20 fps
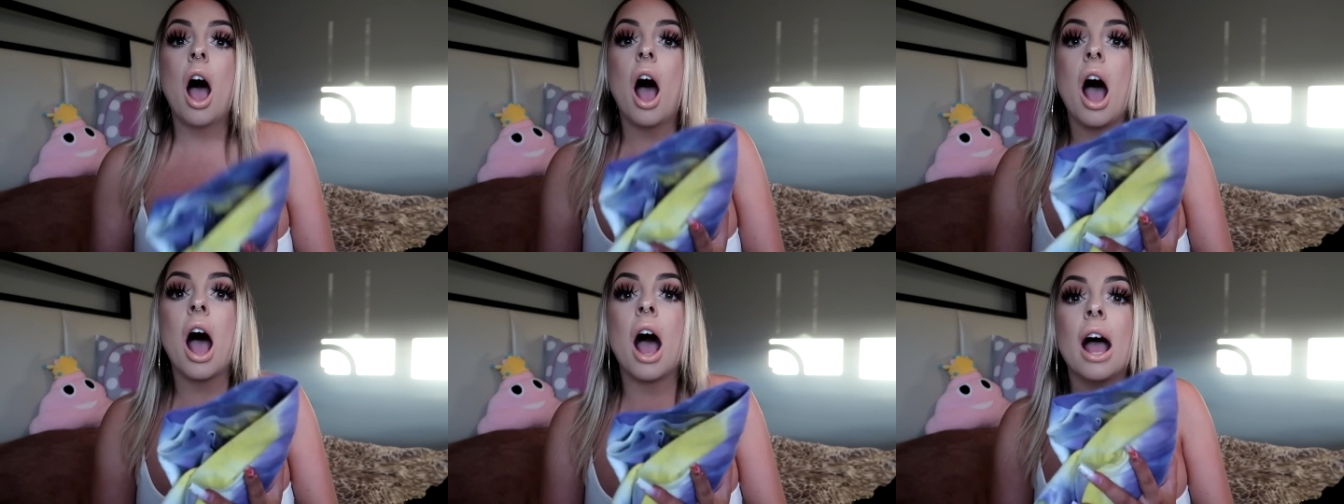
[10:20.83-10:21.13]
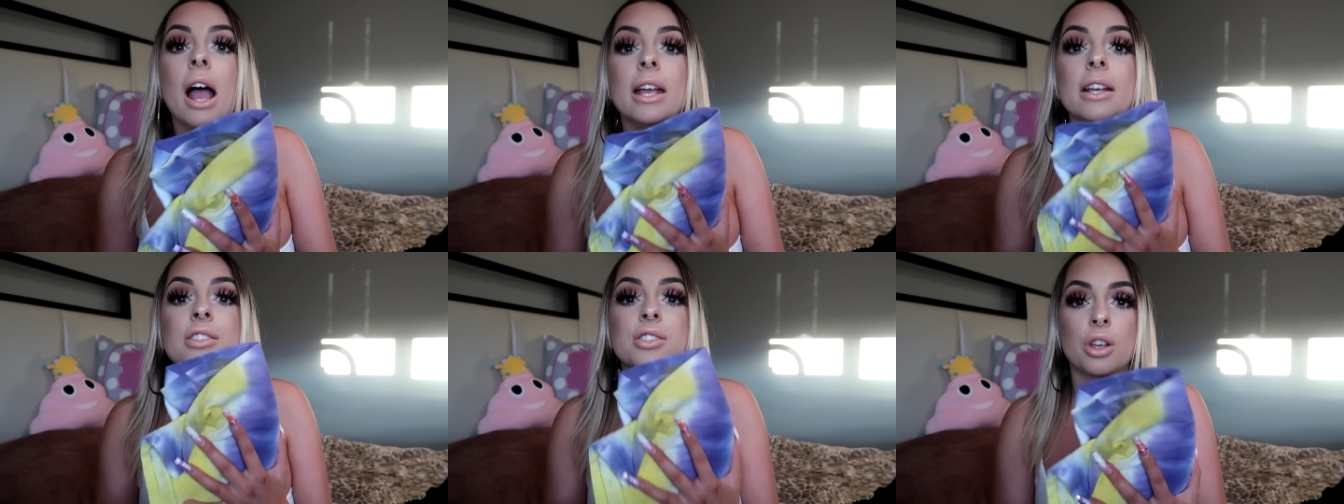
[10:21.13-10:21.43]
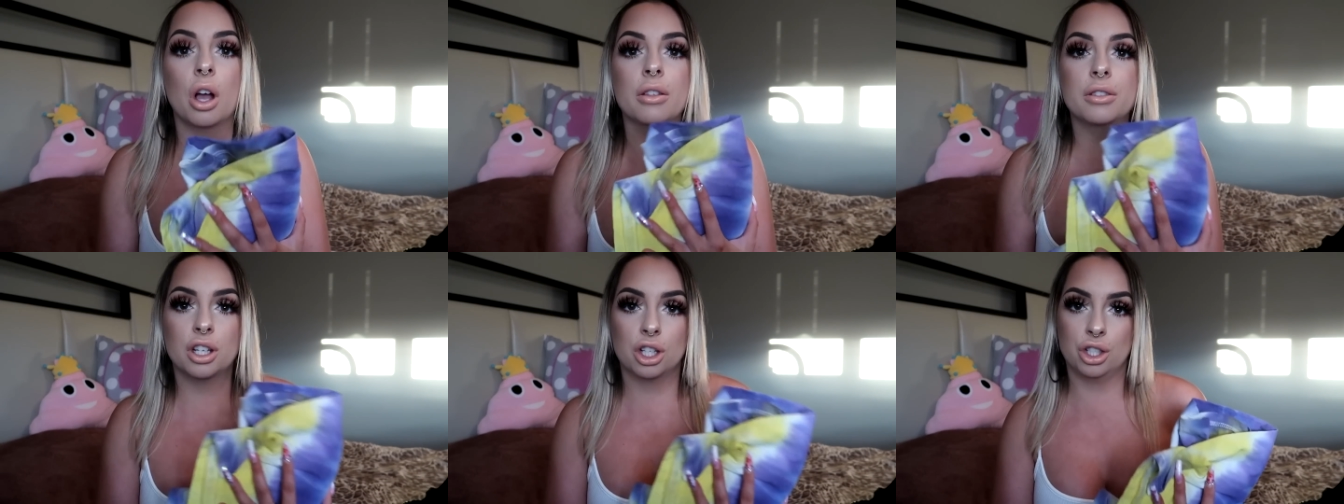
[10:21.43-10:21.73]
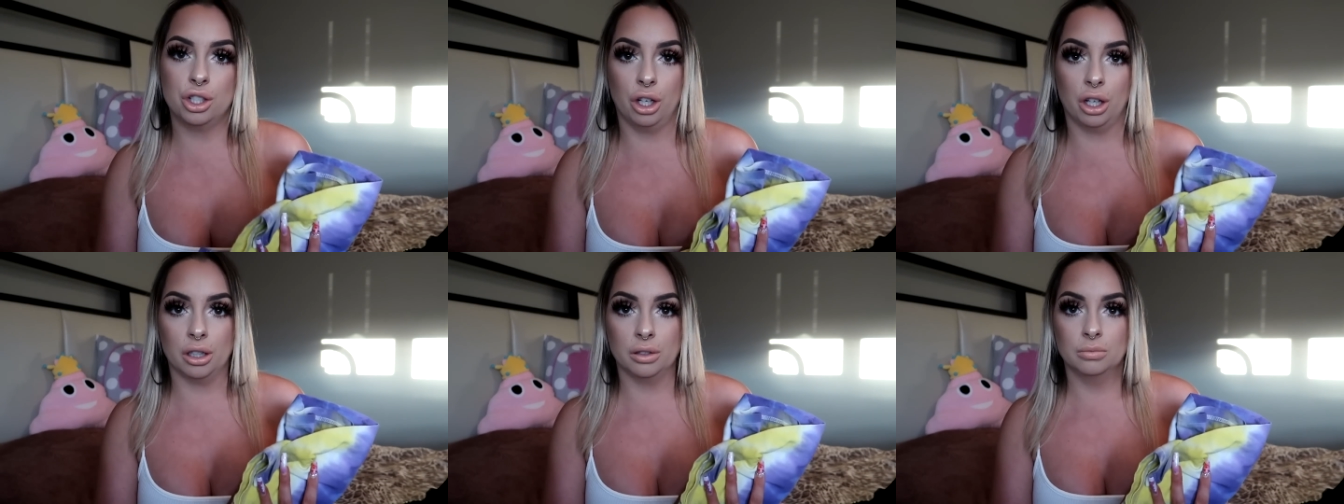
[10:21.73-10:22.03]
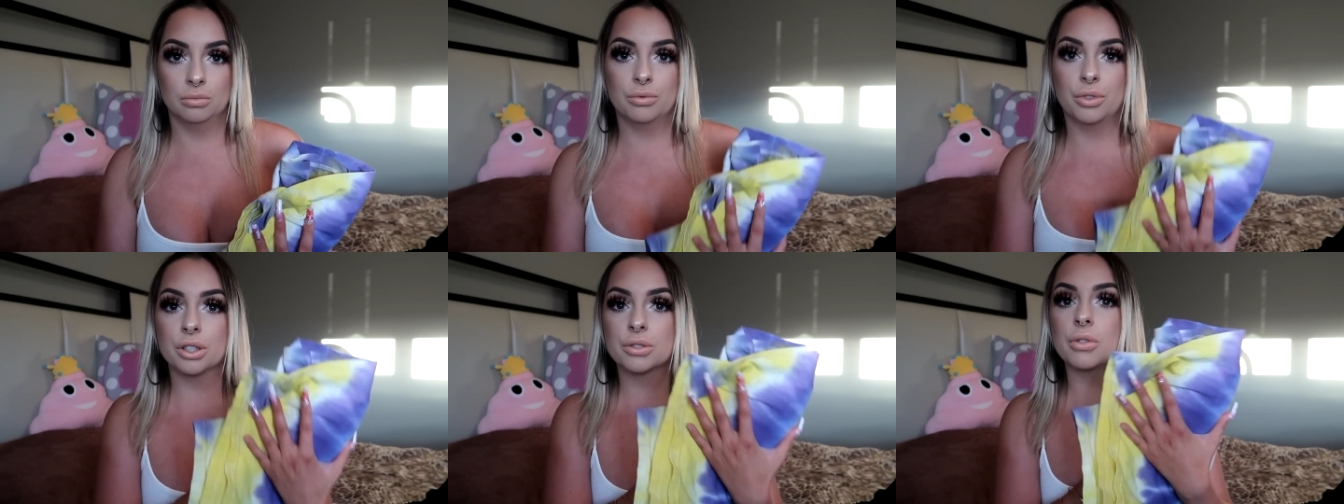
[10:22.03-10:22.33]
I saw this
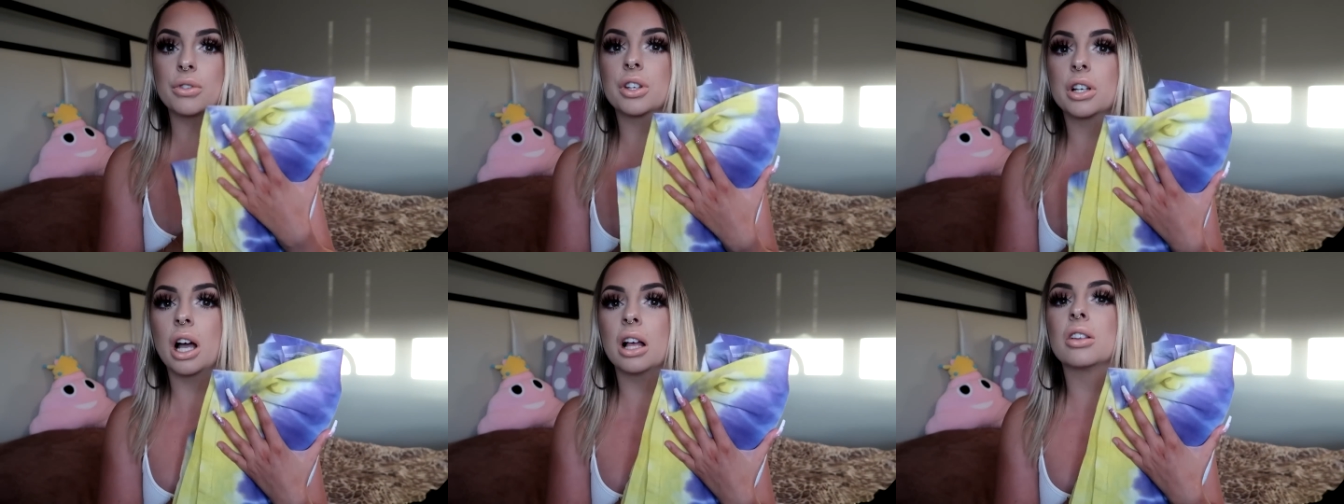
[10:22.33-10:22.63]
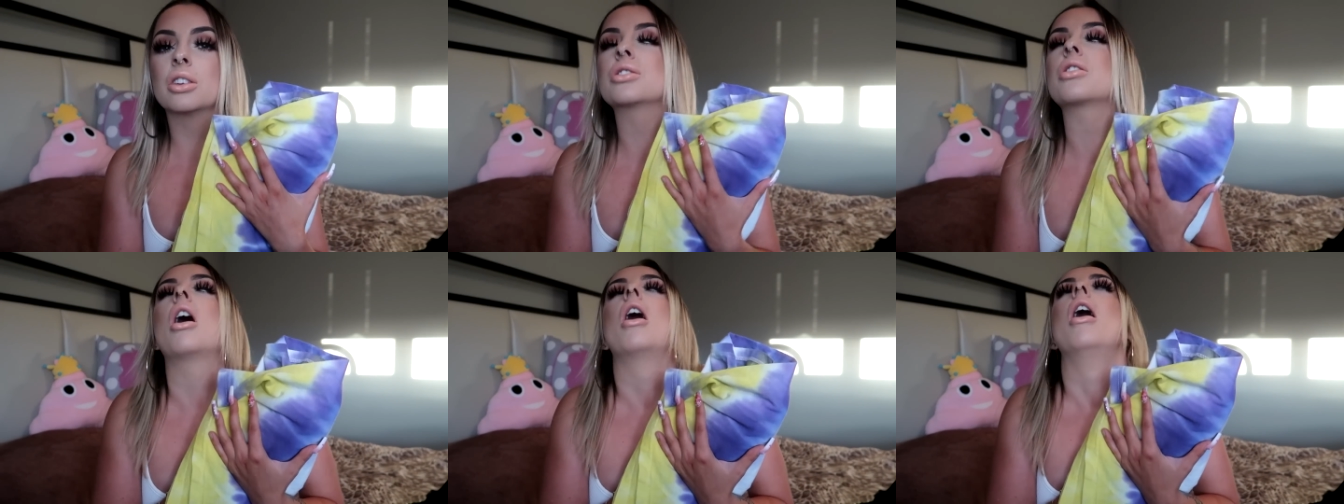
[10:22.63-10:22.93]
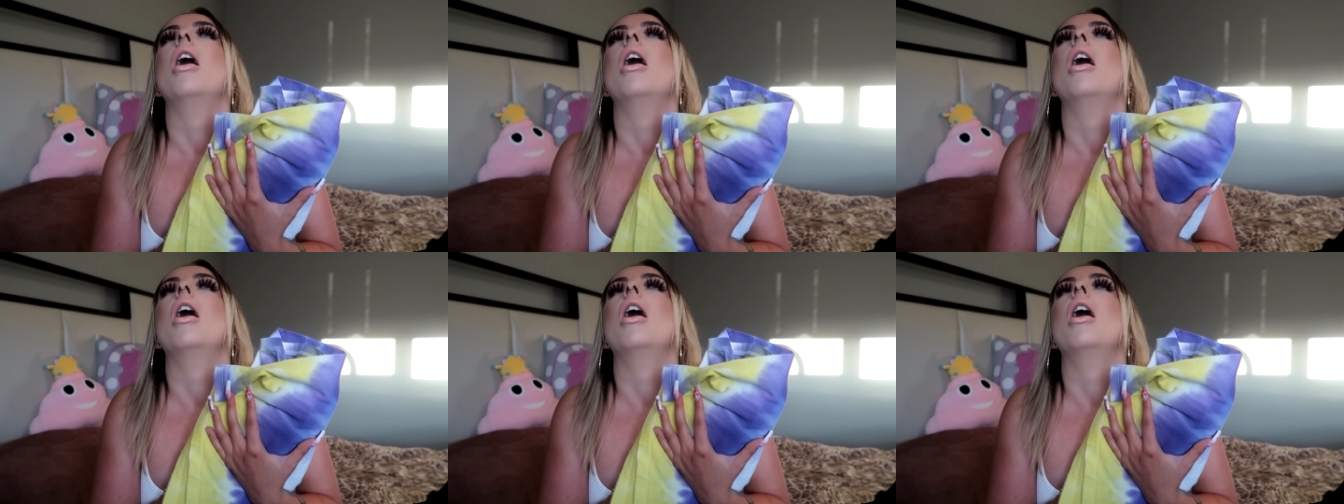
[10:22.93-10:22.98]
shirt first of all, the color.